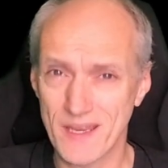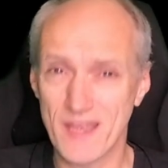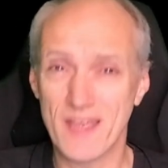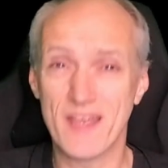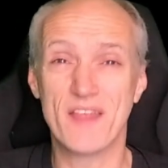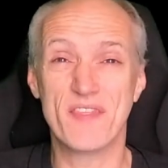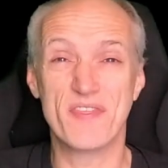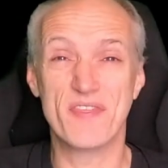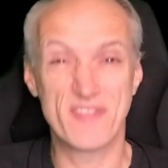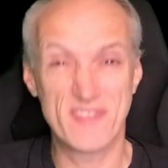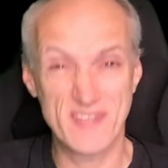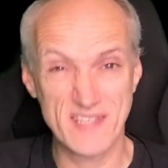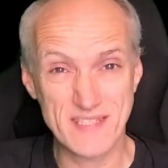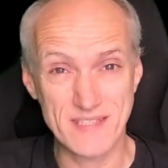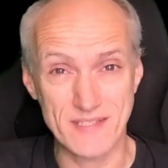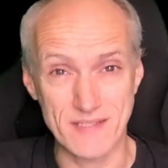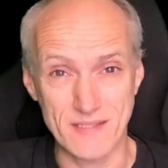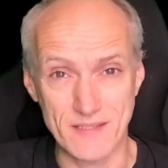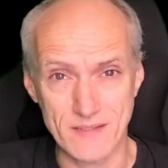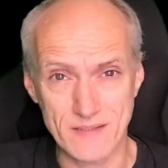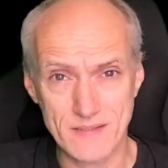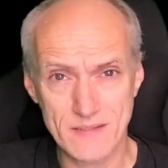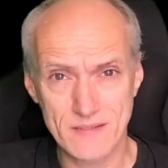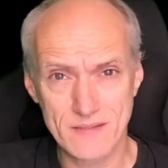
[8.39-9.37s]
and this
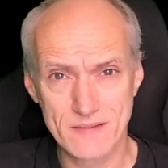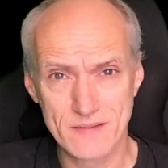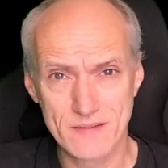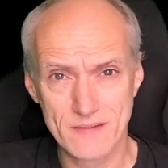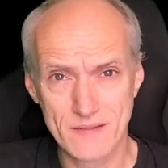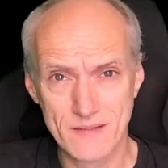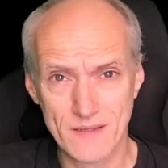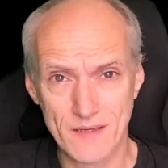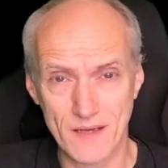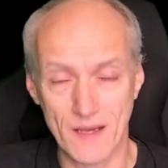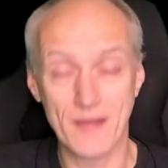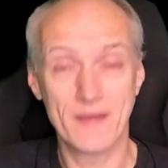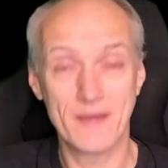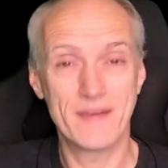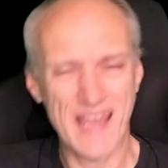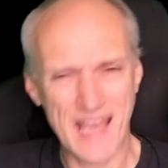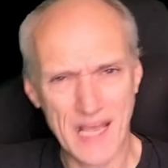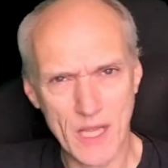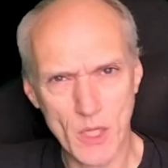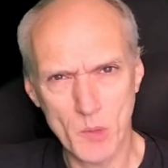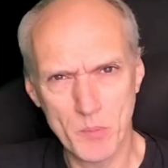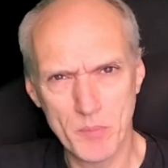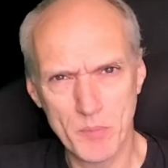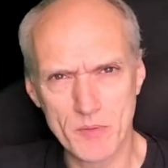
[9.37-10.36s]
is an
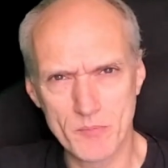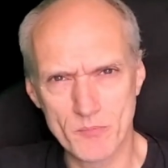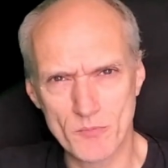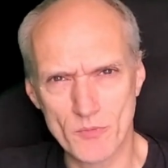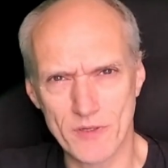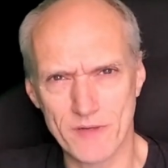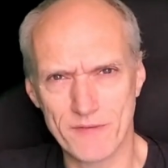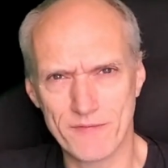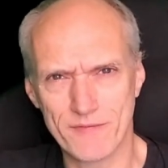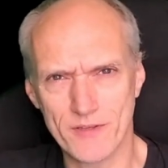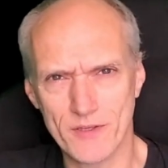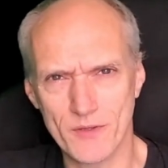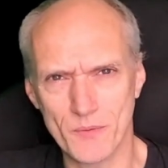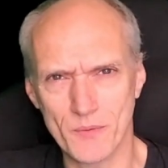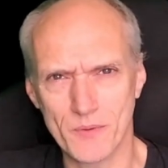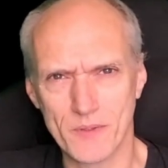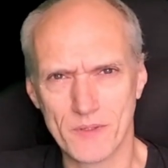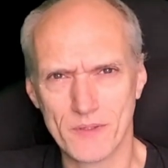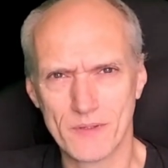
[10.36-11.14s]
album review.